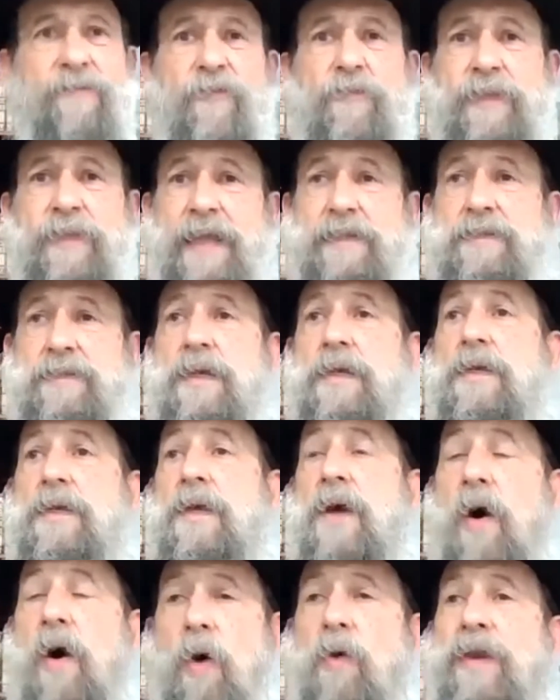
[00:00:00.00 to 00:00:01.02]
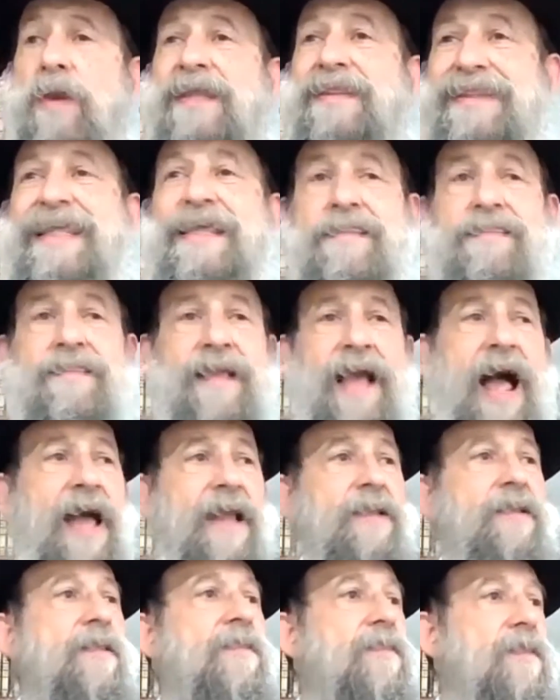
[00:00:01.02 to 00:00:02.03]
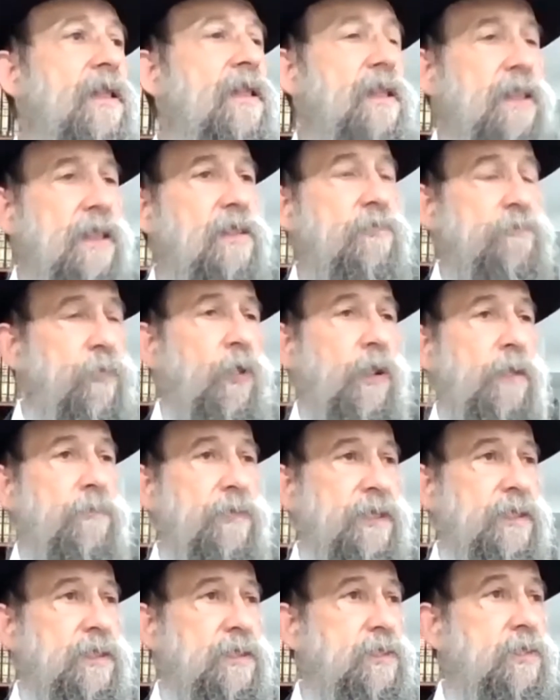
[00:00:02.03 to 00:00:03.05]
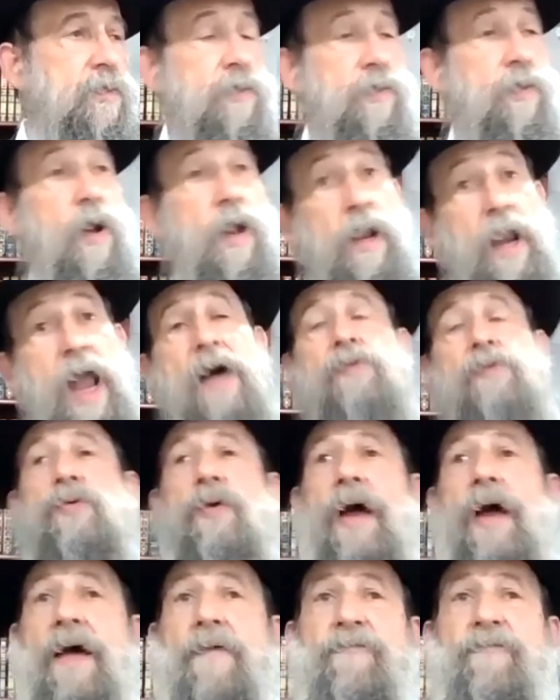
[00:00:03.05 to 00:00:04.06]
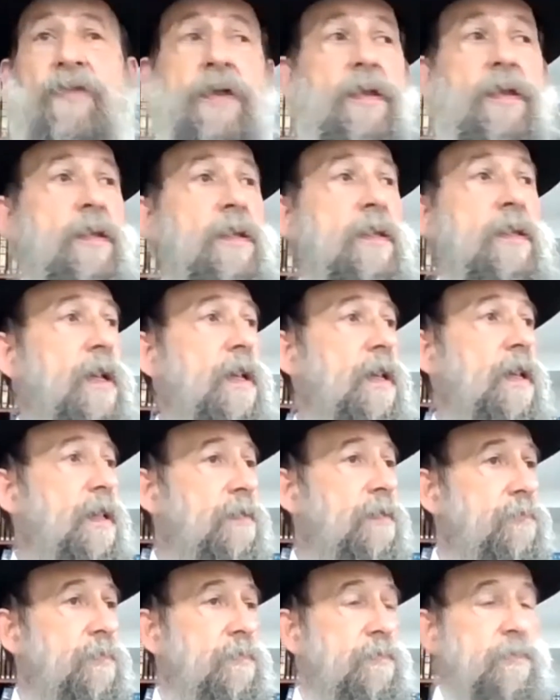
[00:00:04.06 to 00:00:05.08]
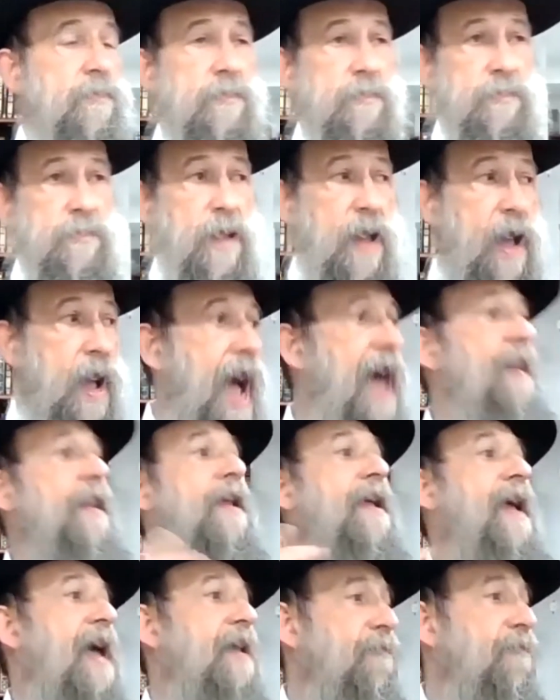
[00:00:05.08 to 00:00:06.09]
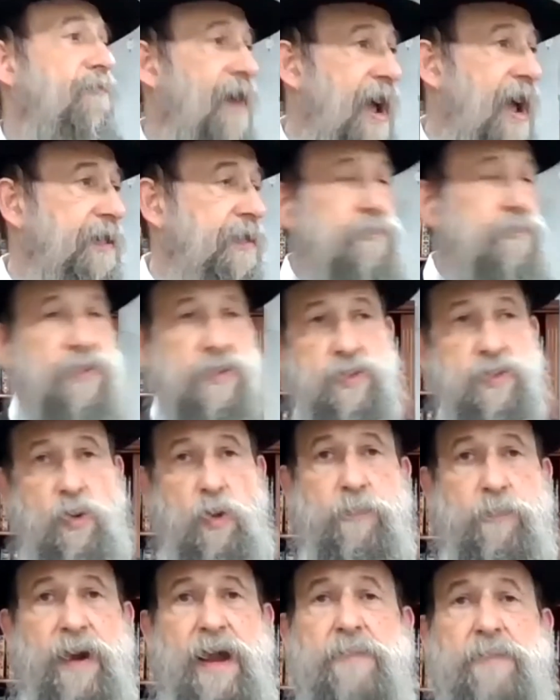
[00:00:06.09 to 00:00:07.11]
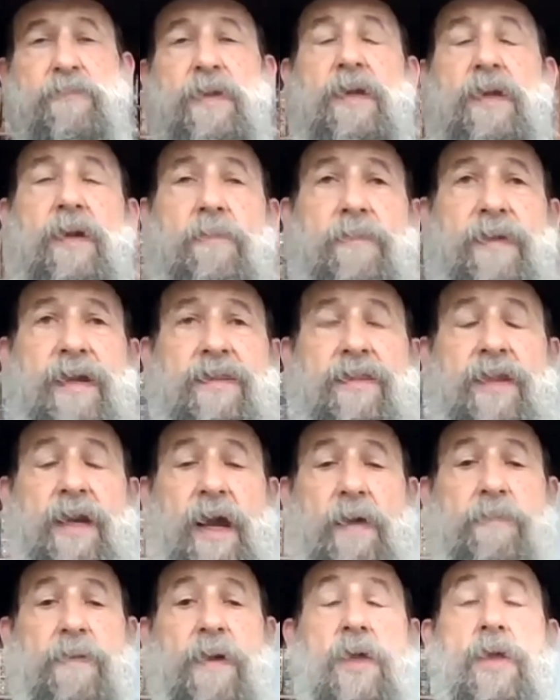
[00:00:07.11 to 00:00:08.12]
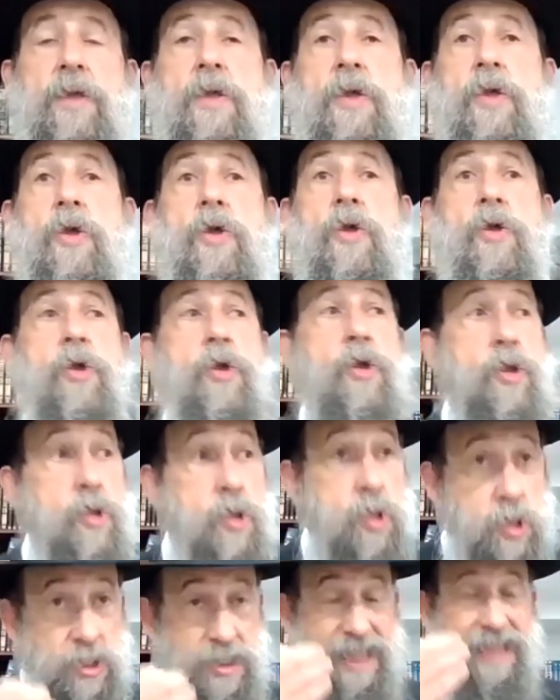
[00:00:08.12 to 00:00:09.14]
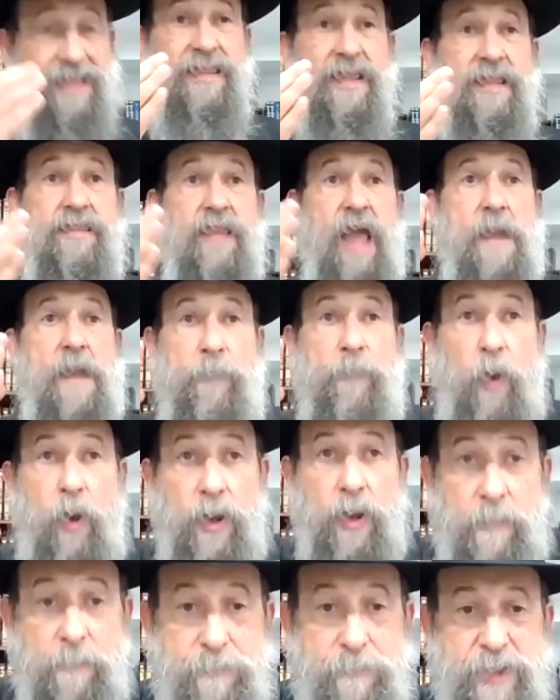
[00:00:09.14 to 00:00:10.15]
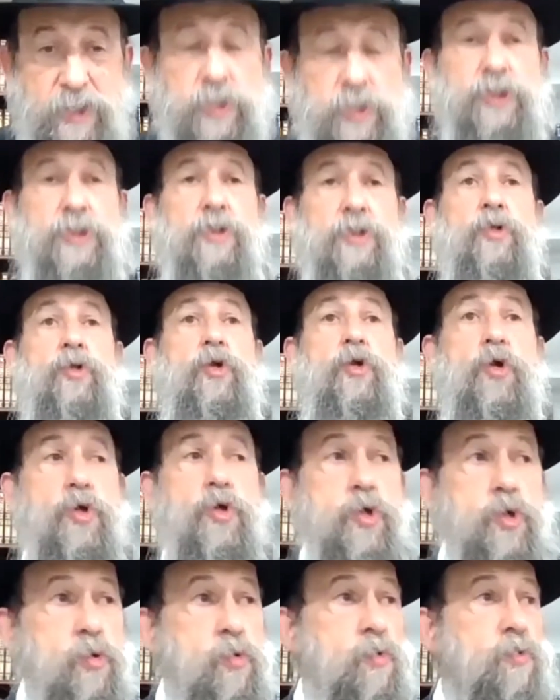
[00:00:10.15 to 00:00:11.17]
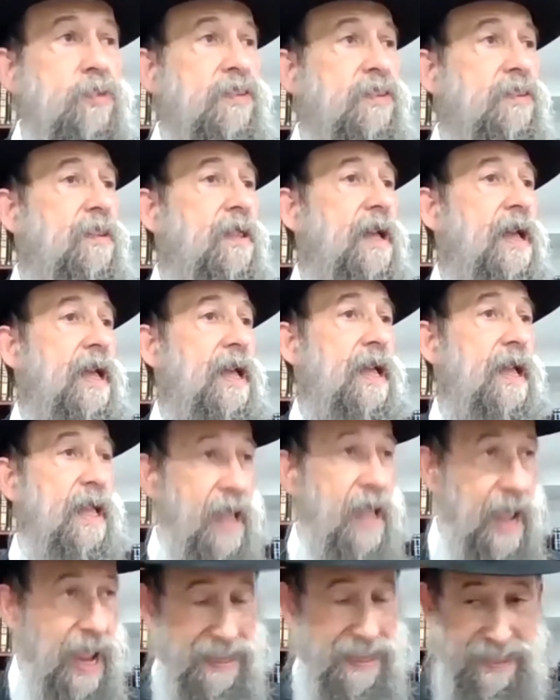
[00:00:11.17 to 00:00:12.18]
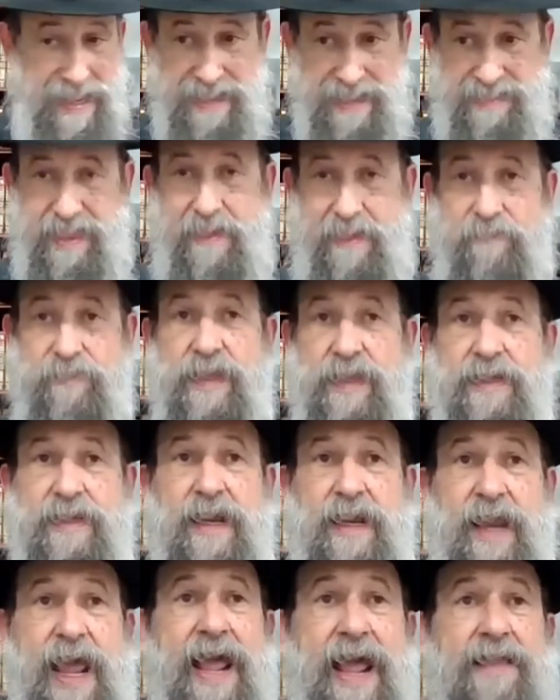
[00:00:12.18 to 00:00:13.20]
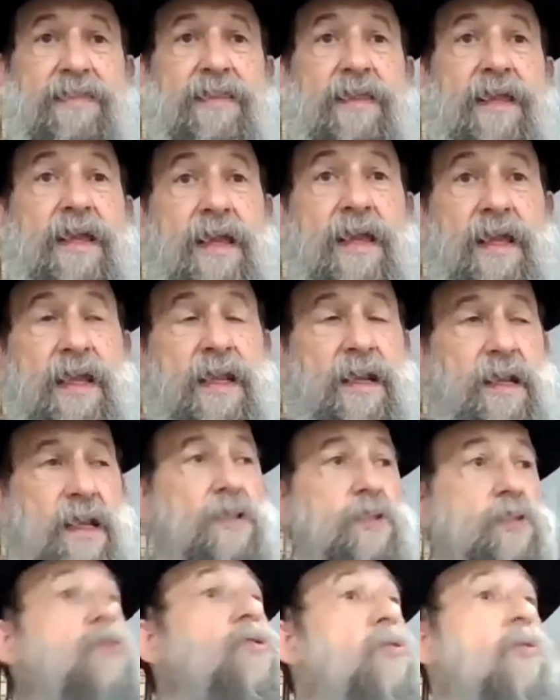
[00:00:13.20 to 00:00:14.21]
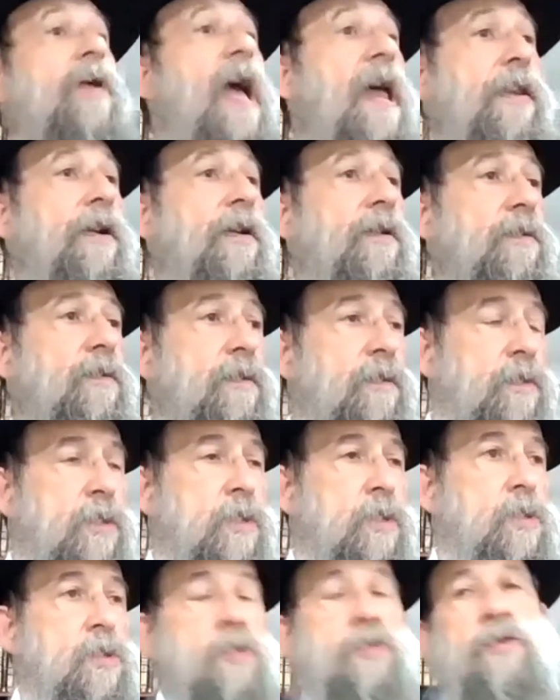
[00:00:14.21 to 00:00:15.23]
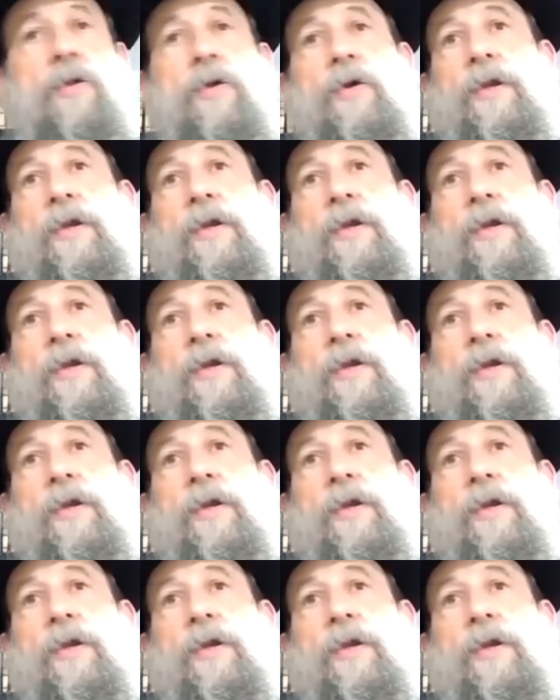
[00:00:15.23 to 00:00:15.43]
from that. Only this kind is prohibited. You're allowed to have other kind of items. Is no problem. You can mix it up. This is a prohibition to use something that has in it together. So you're